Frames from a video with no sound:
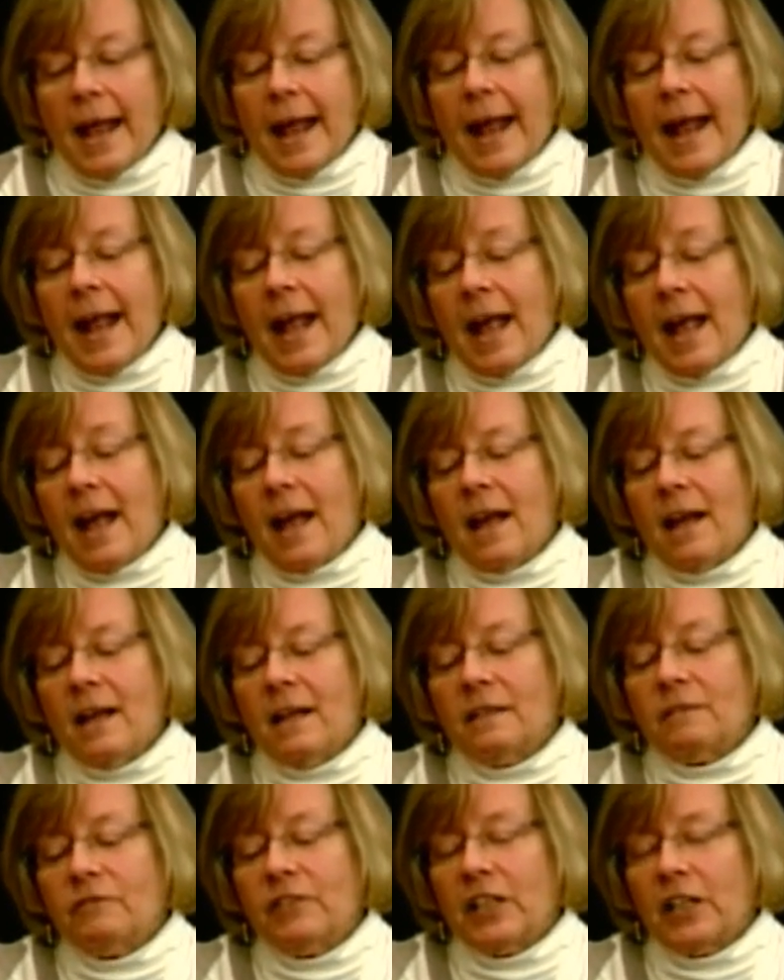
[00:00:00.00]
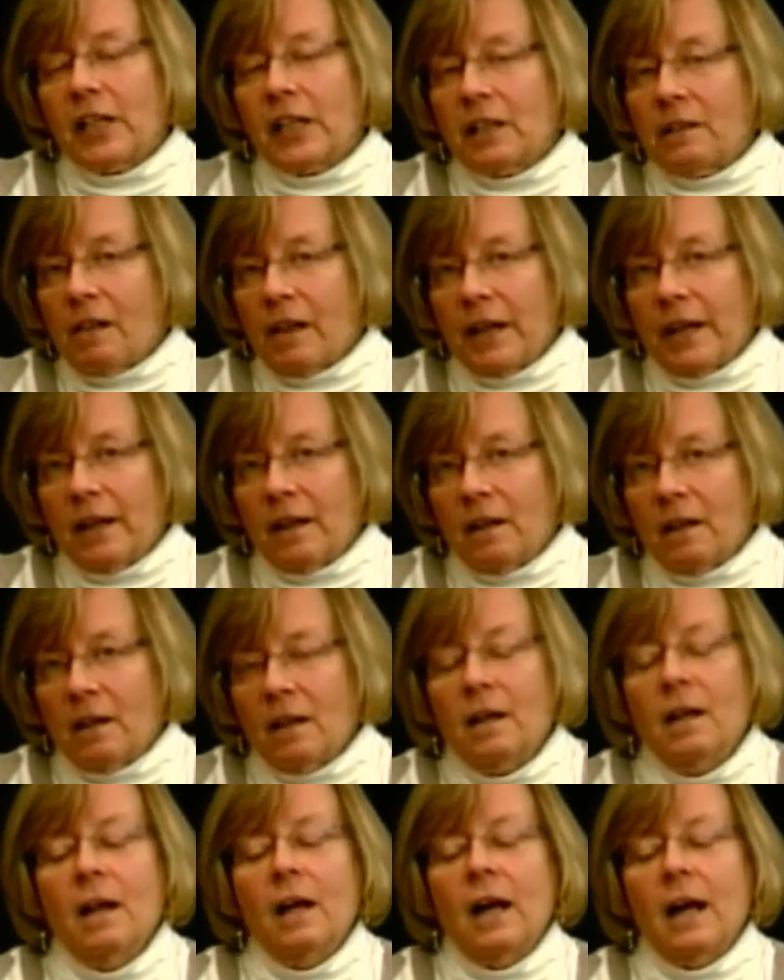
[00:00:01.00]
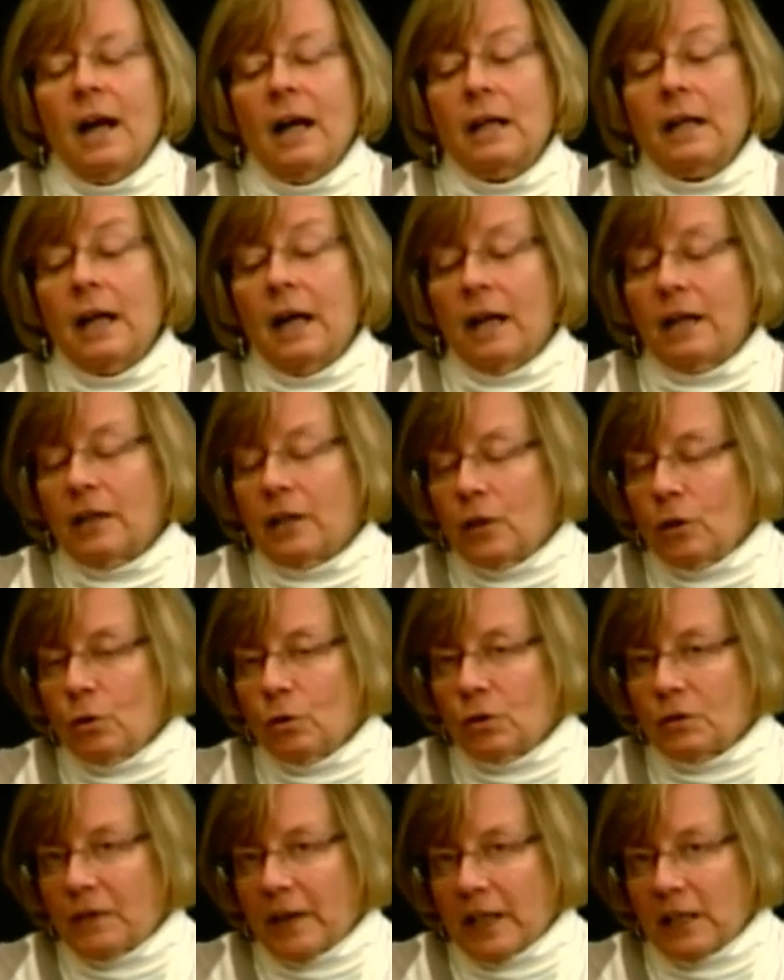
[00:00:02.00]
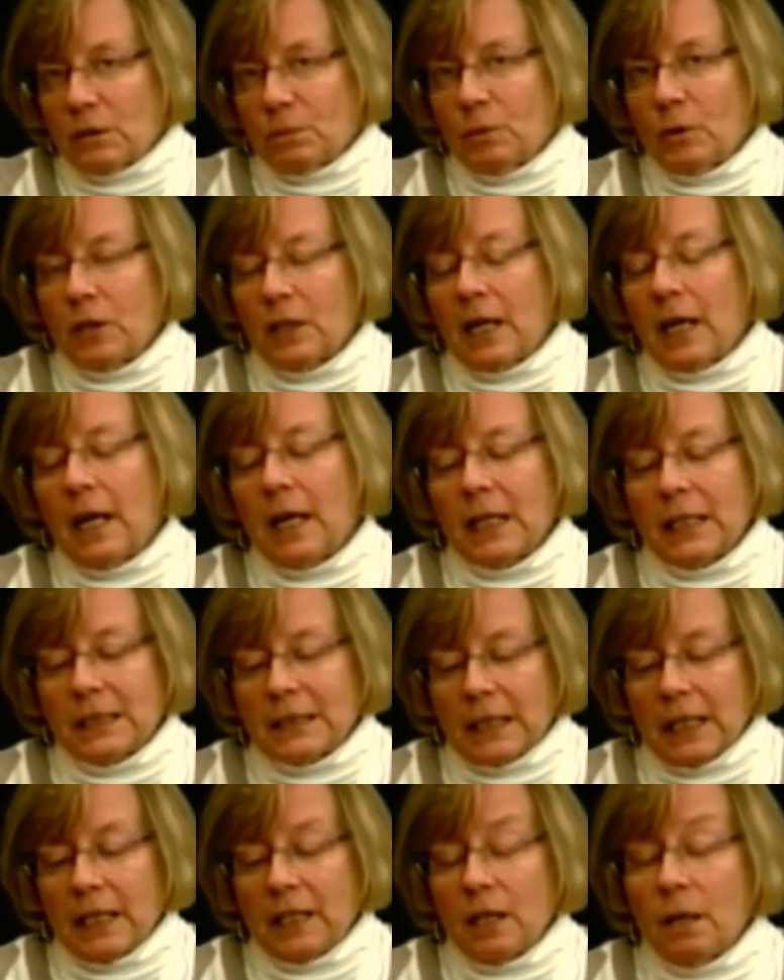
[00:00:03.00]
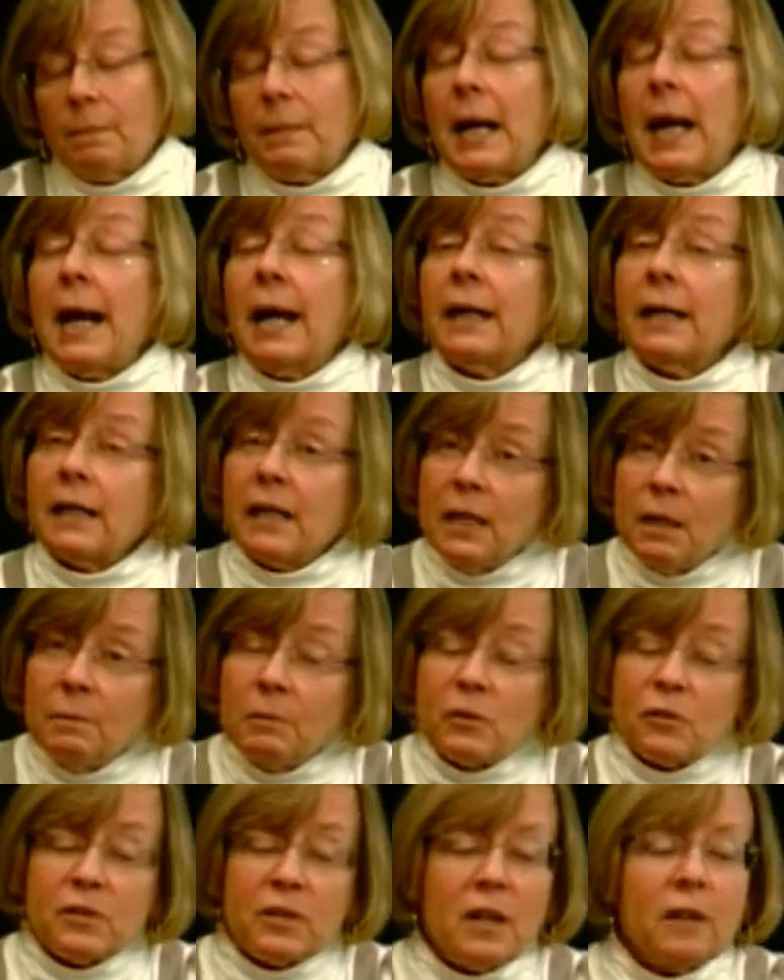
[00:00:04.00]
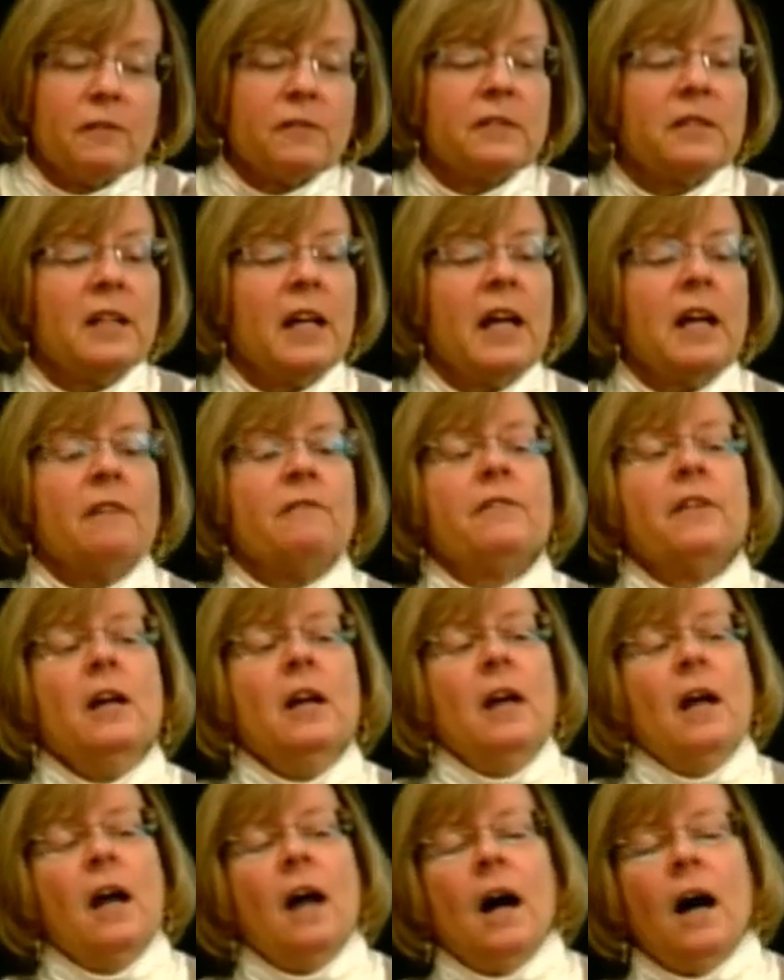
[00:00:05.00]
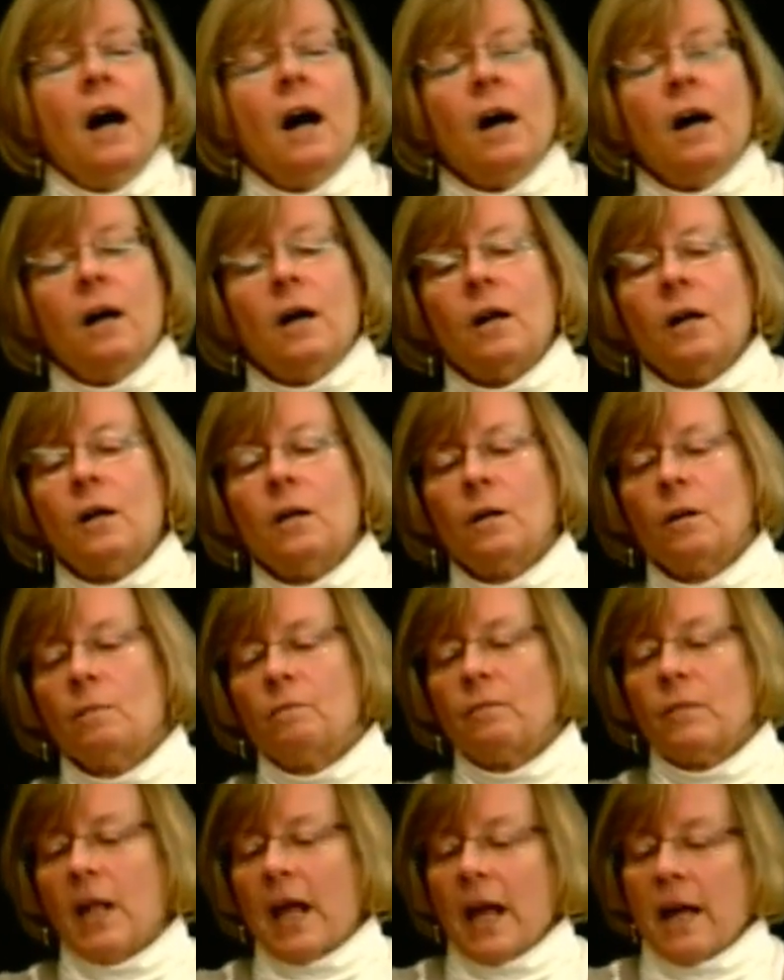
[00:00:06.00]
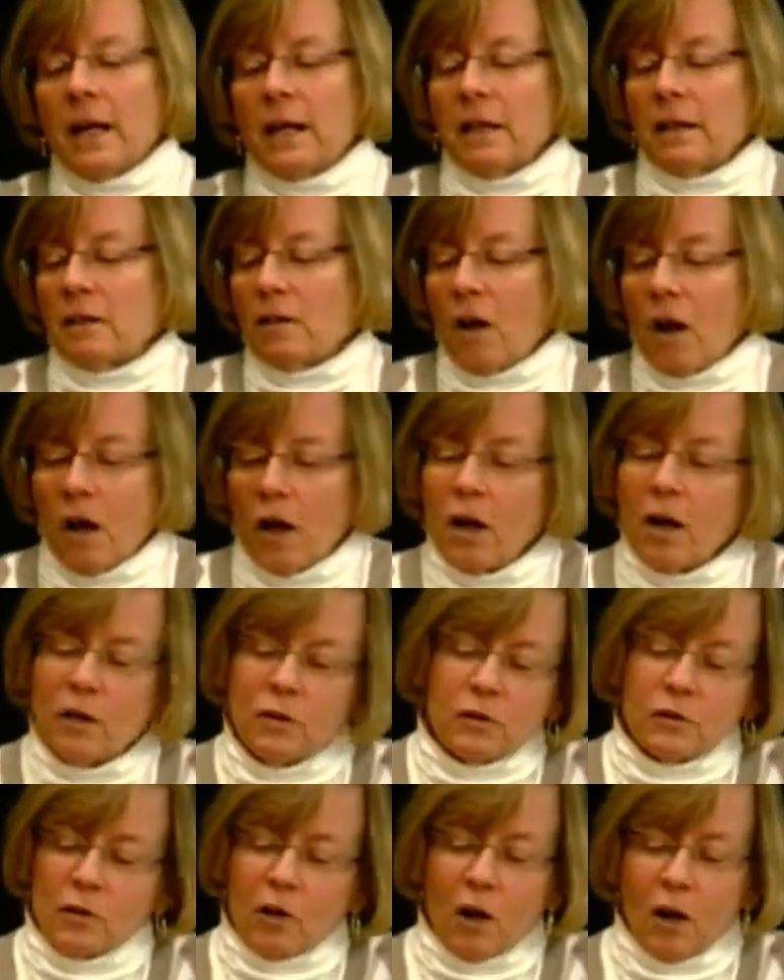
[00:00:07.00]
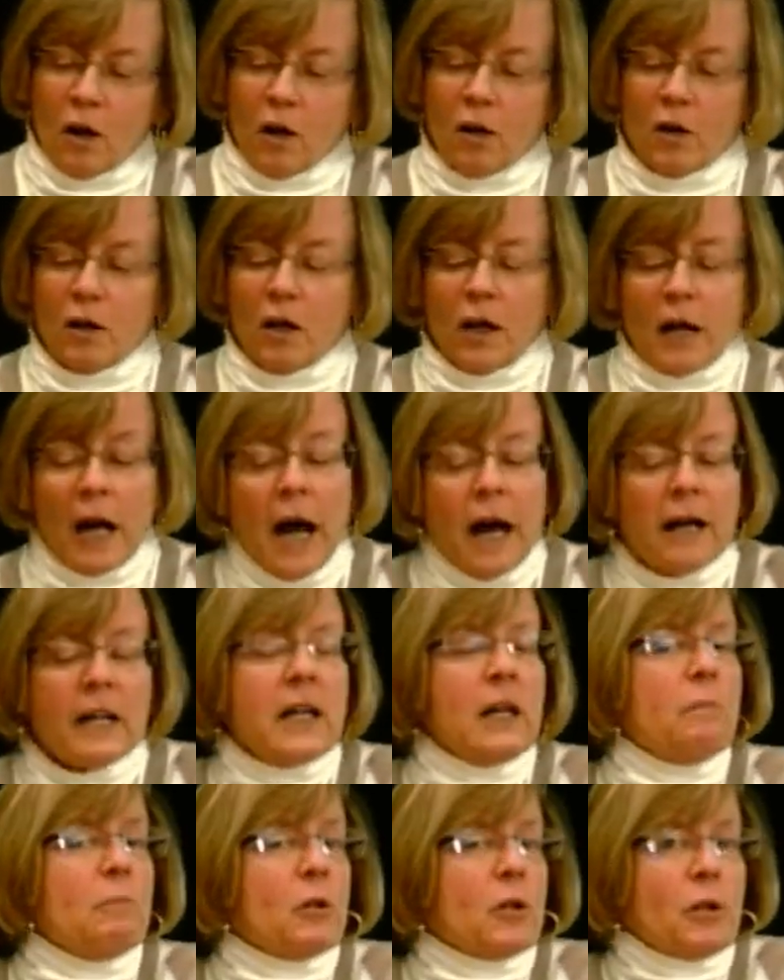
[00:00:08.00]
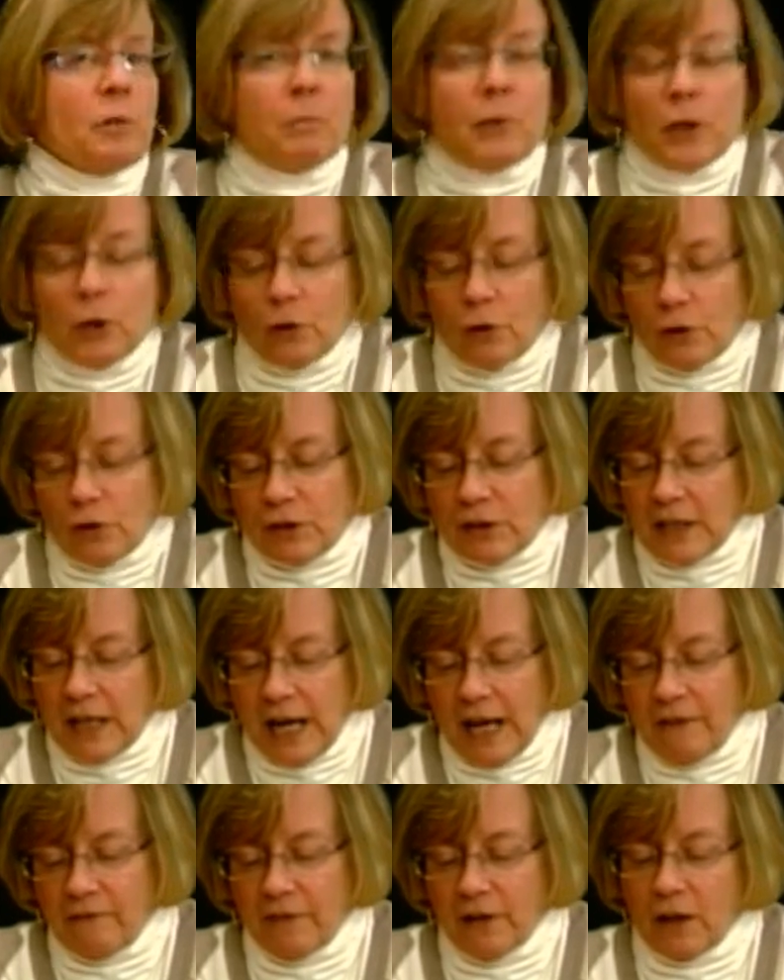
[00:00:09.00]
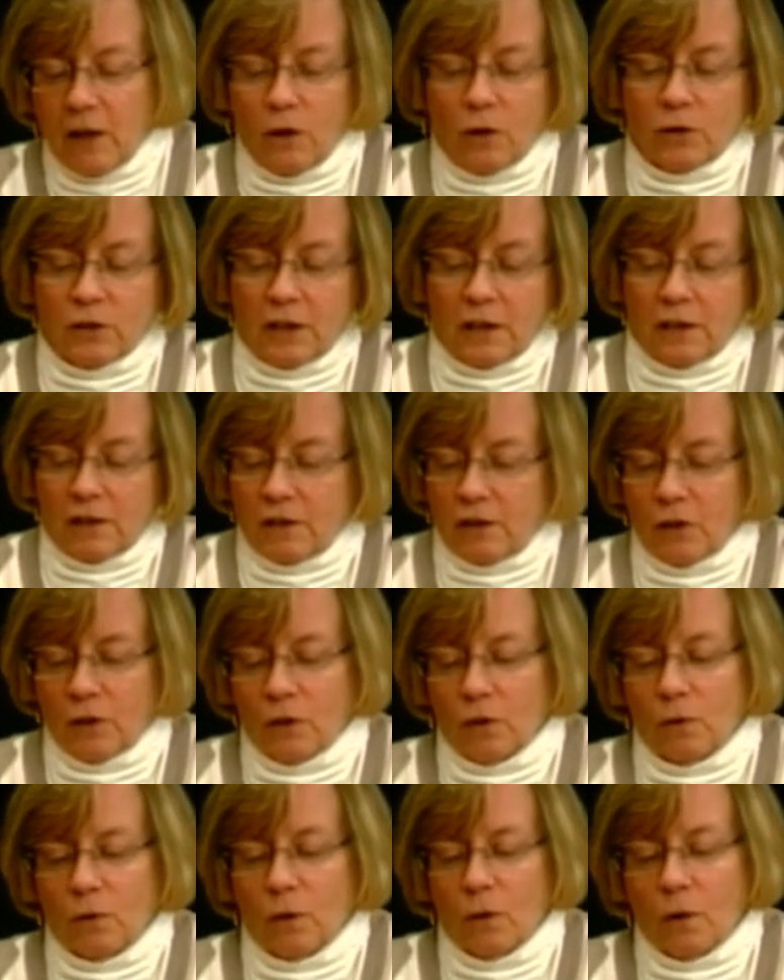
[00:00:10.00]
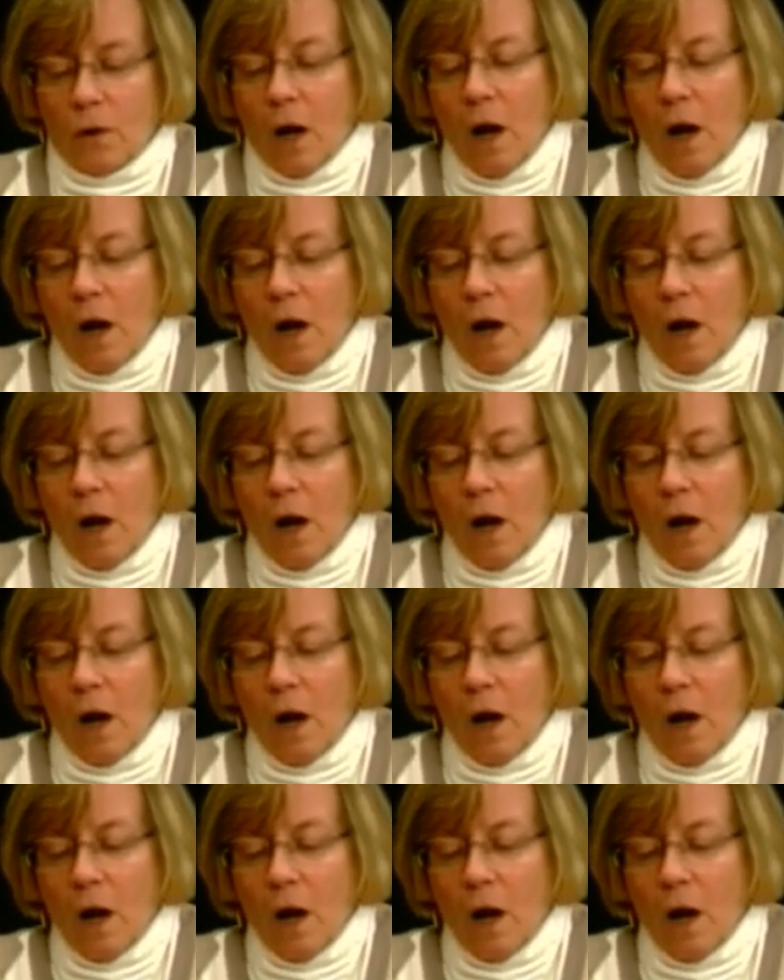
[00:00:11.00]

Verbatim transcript: and very clear on how to use Facebook, how to sign up, how to keep yourself safe, um, and all, all how to keep your computer safe. It goes into